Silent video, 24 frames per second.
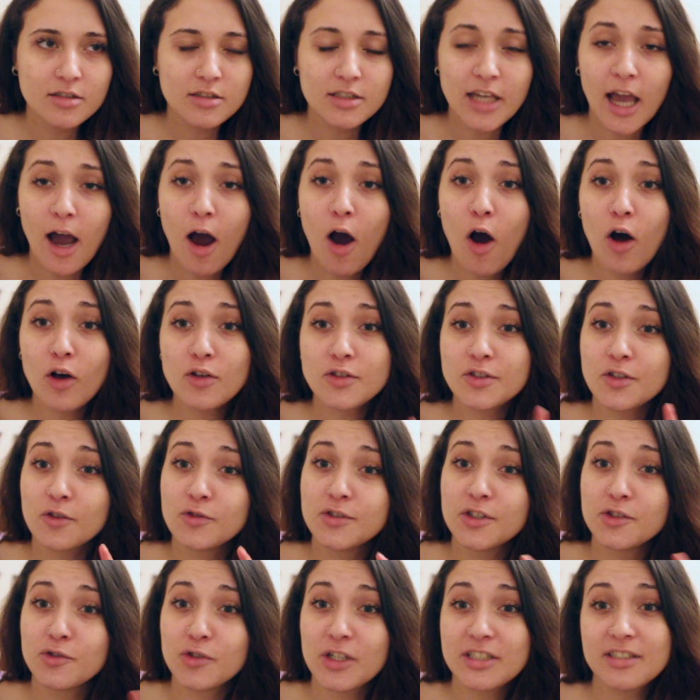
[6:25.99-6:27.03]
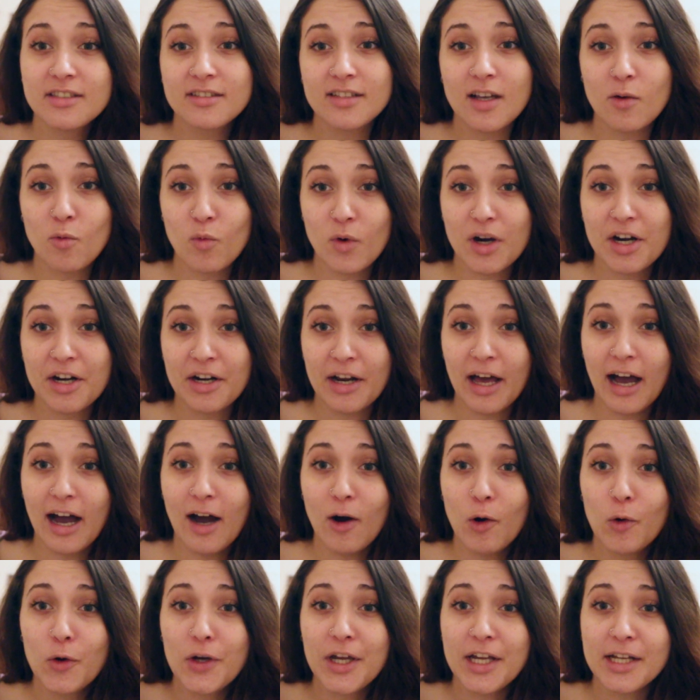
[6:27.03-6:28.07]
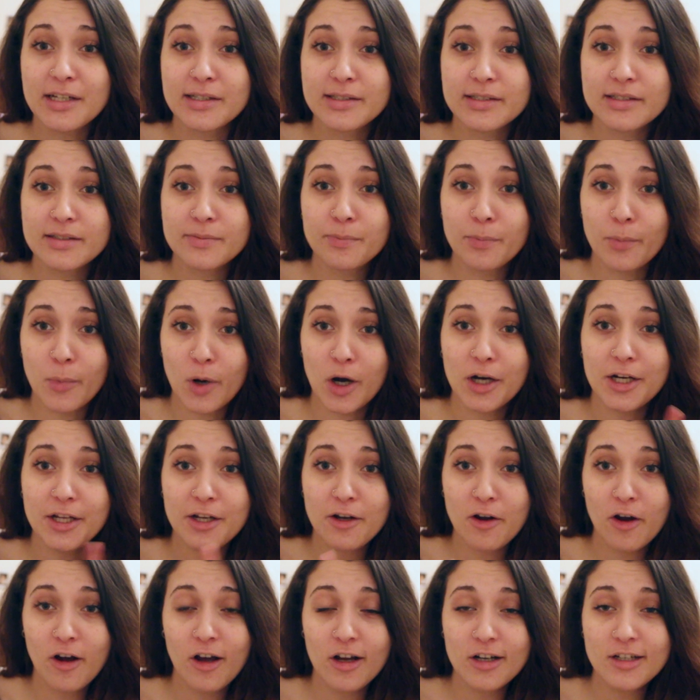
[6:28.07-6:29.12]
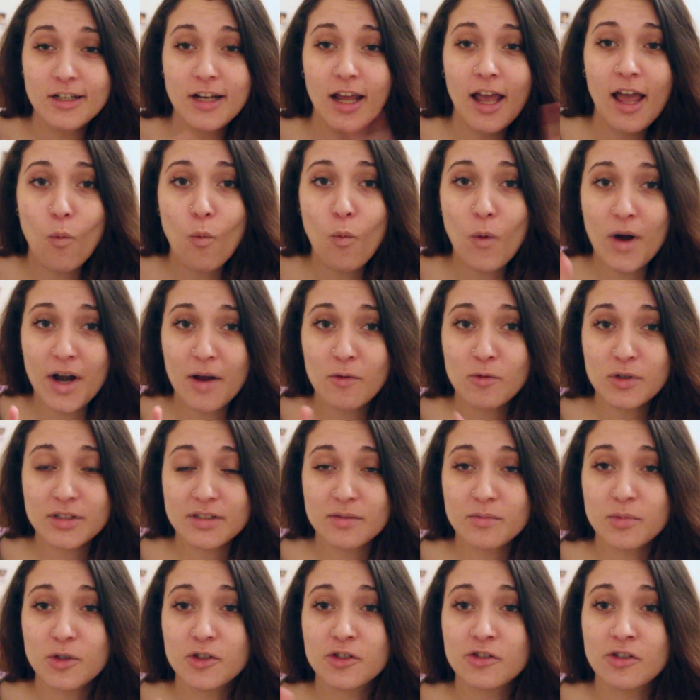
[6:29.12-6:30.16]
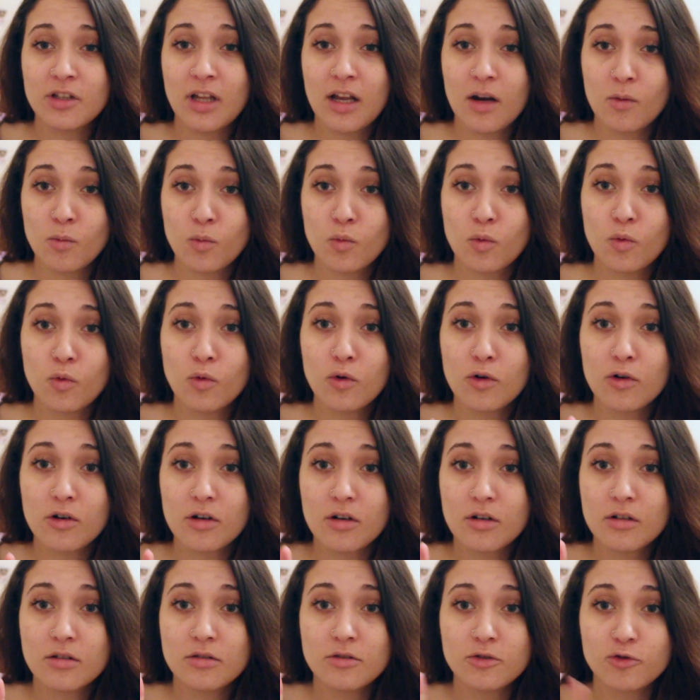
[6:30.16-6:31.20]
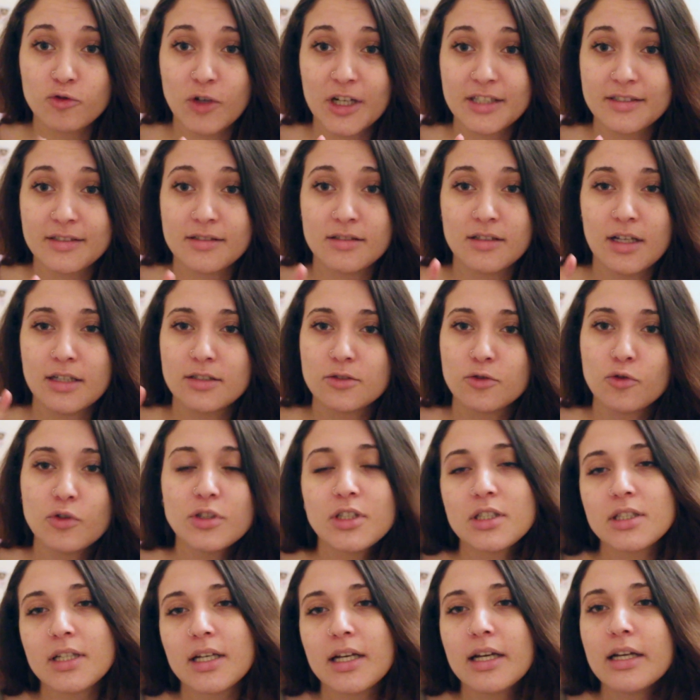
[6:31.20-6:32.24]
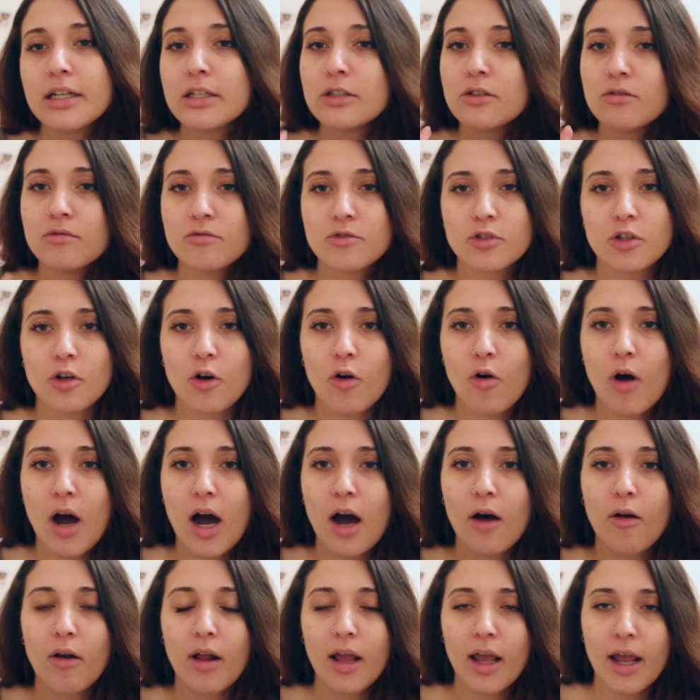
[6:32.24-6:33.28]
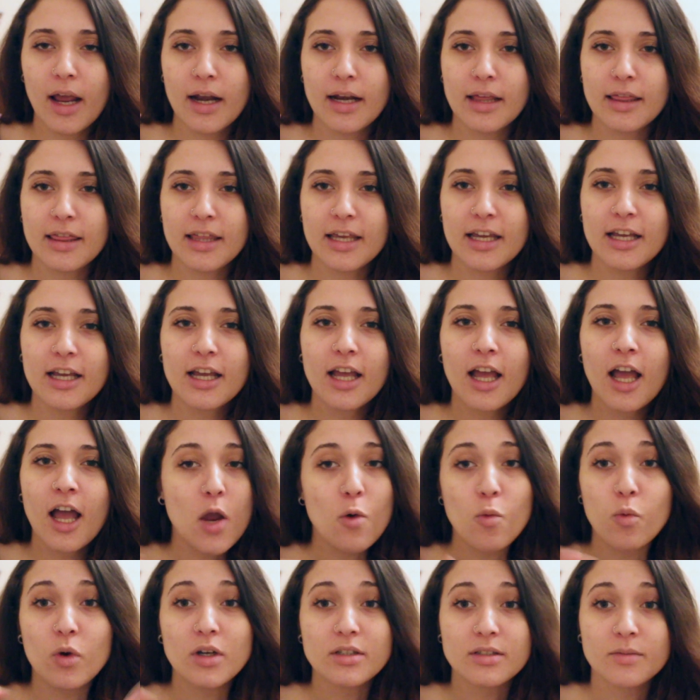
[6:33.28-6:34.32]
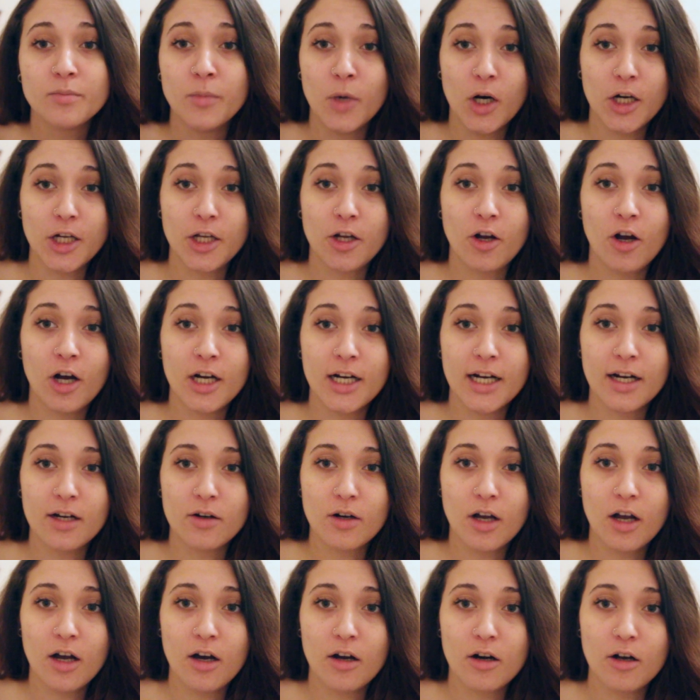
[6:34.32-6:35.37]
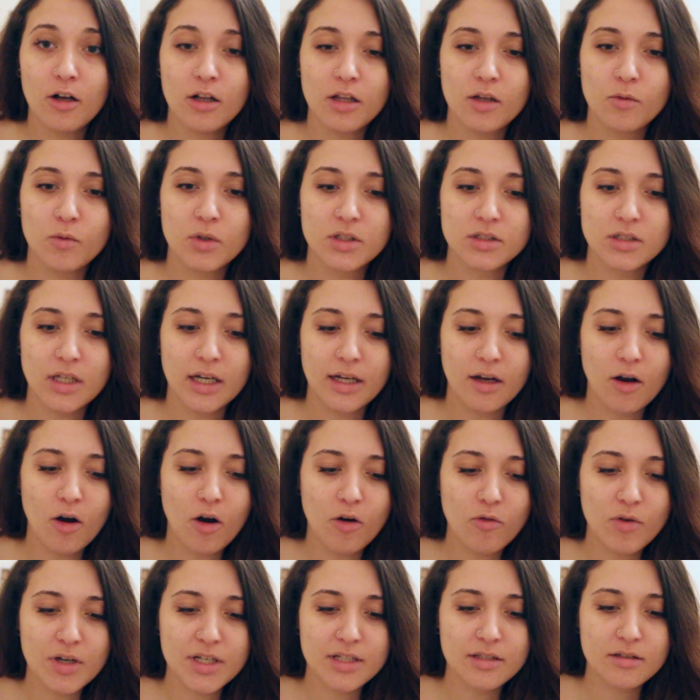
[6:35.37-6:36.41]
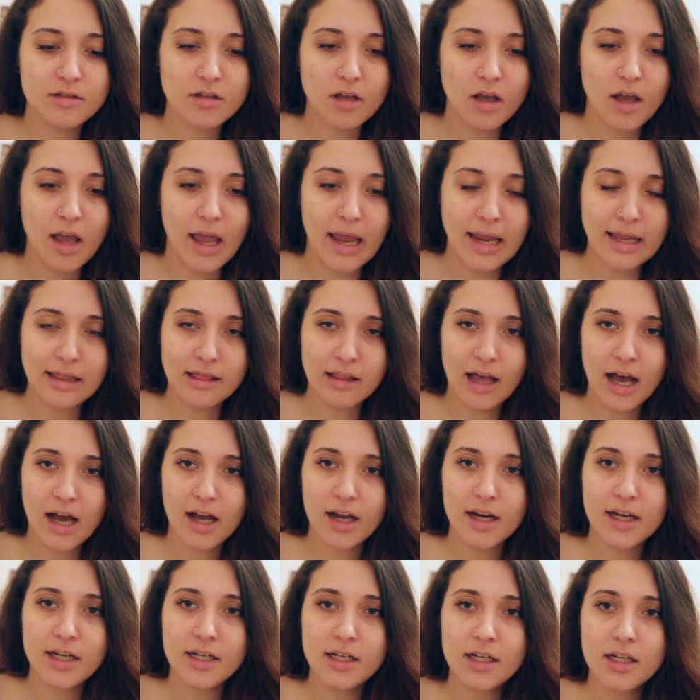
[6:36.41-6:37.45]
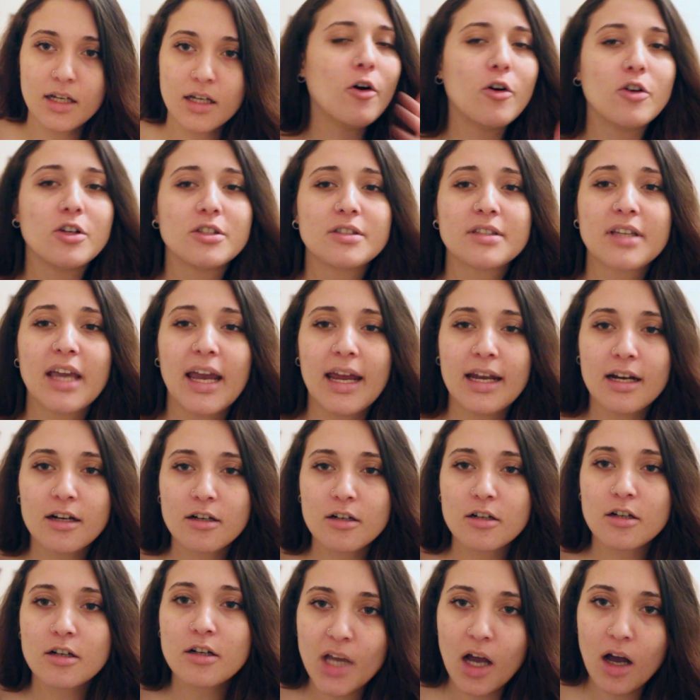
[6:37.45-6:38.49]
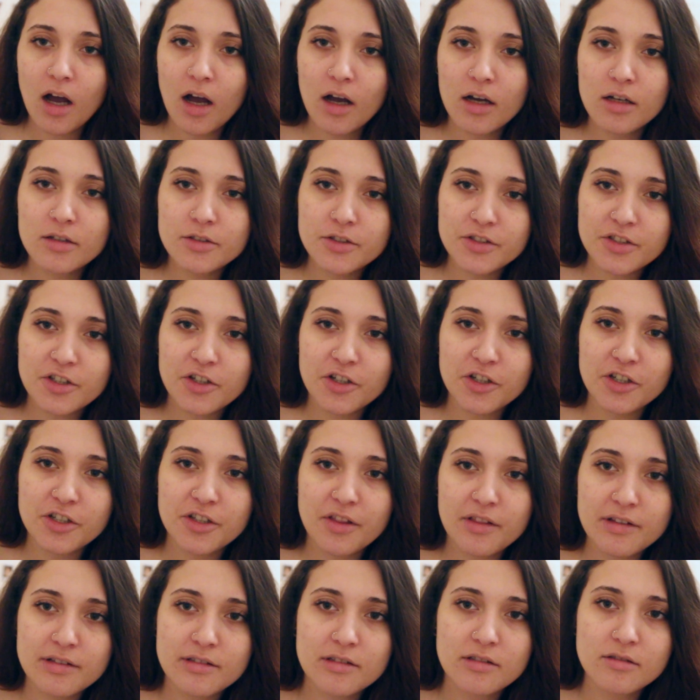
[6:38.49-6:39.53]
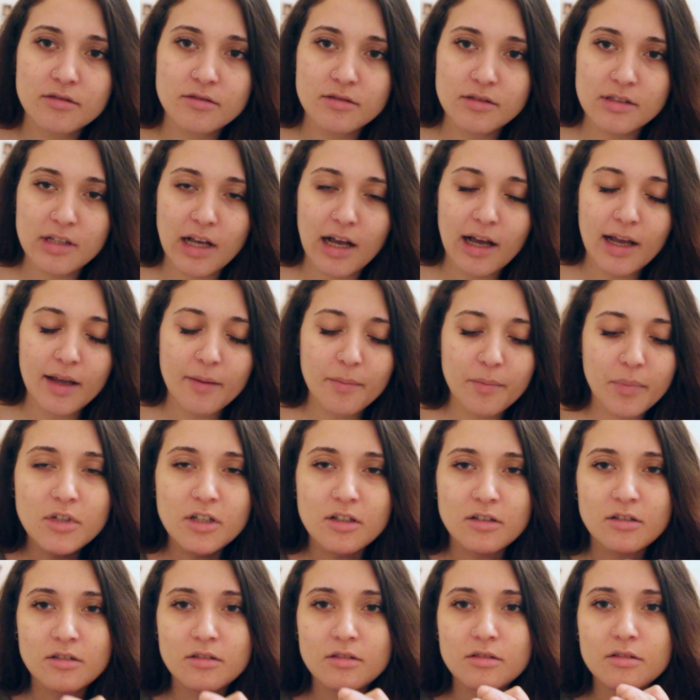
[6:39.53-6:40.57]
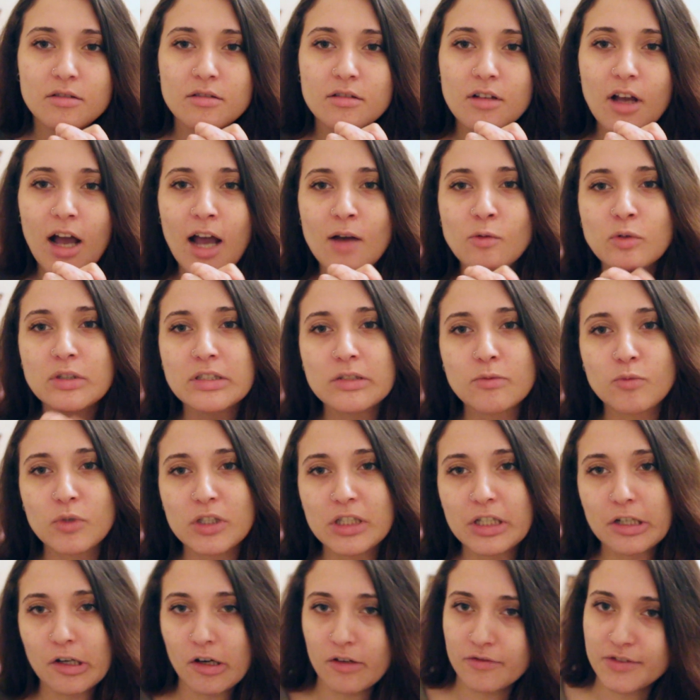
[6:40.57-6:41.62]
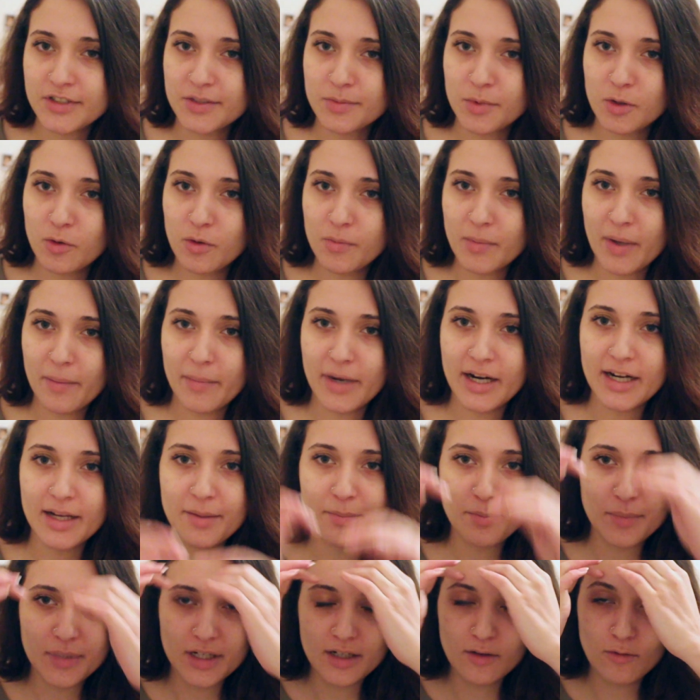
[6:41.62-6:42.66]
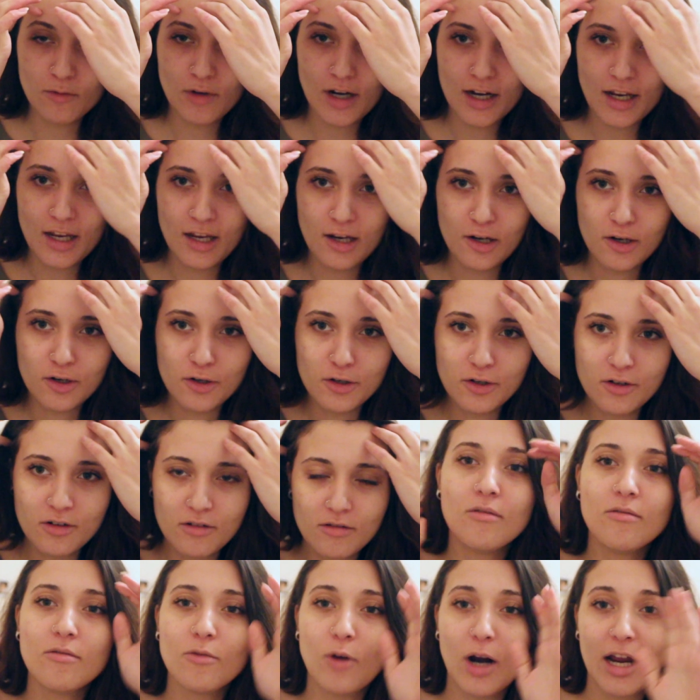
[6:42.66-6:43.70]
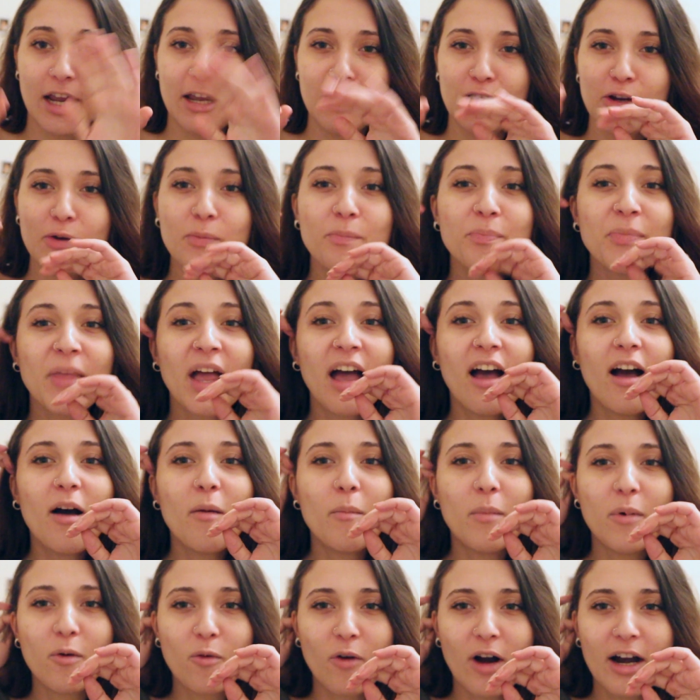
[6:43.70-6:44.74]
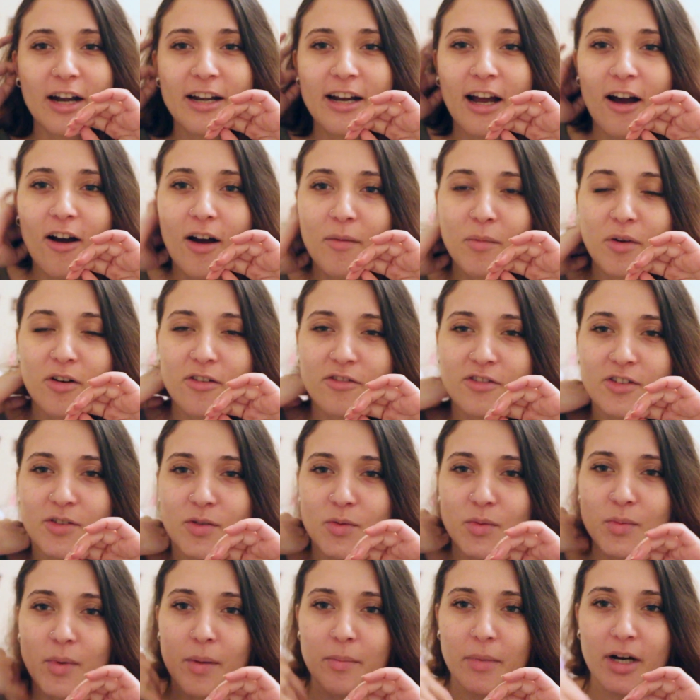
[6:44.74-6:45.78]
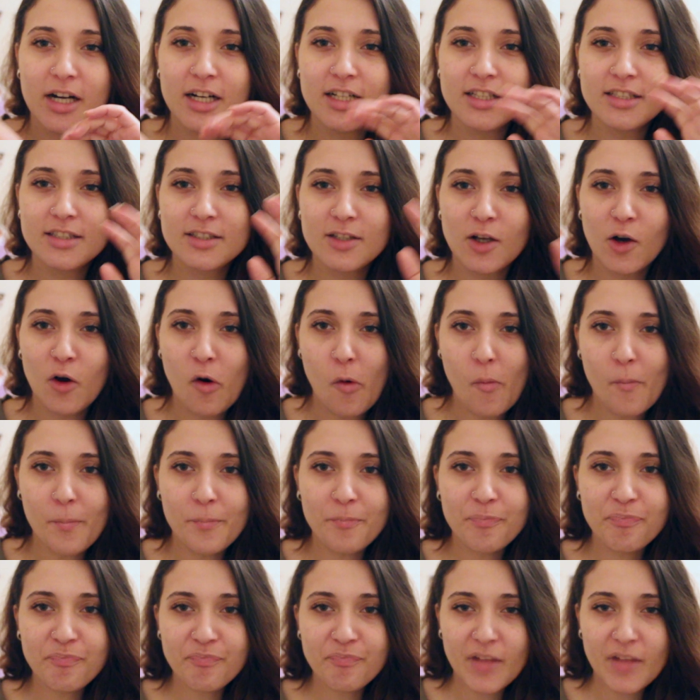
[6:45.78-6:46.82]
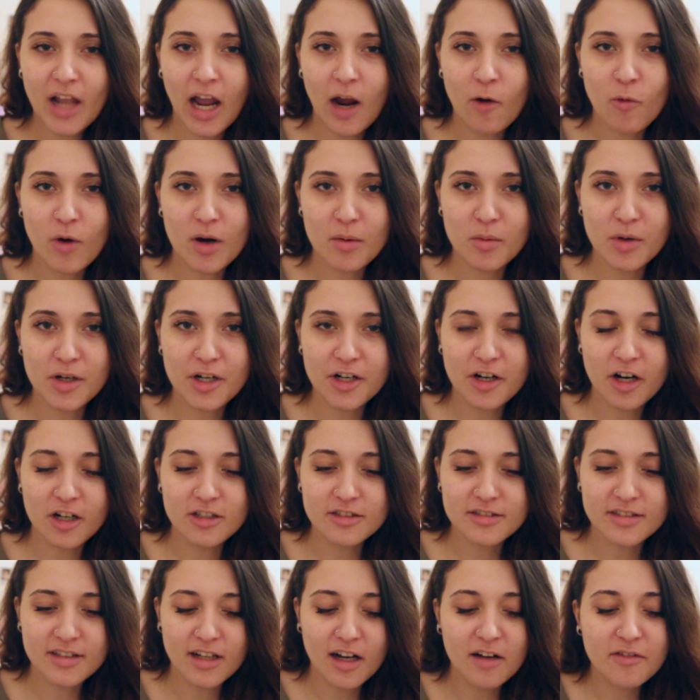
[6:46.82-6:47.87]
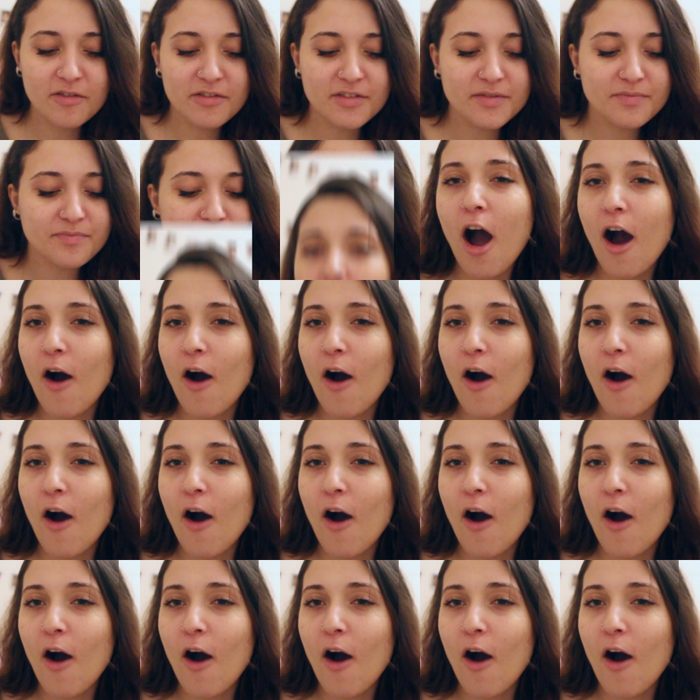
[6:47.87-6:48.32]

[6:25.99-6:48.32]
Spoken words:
Yeah, also the dresses I wear now, it's bodycon. When I was in Portugal and I wore dresses like during the day to go out, anything, it wasn't bodycon at all. It was like always A-line or a skater skirt type, because I wasn't really comfortable with my body. But right here, but right now I'm comfortable with my body, so I wear bodycon stuff.